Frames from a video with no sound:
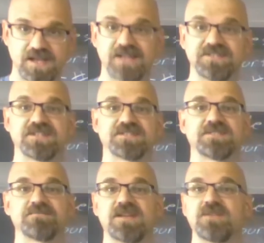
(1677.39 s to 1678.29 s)
and just
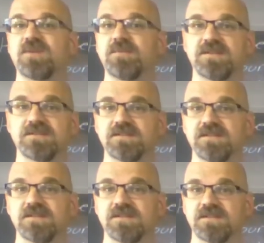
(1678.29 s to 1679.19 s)
as many
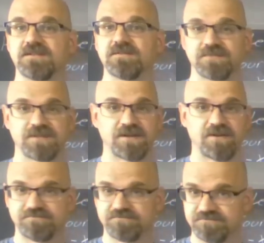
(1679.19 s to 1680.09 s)
women,
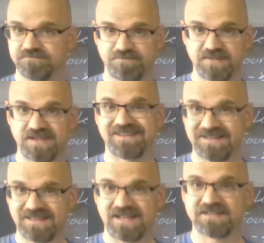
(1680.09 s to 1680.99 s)
being
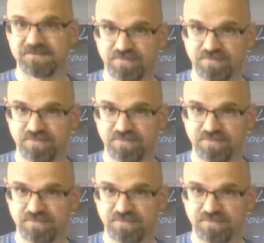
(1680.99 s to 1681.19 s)
elected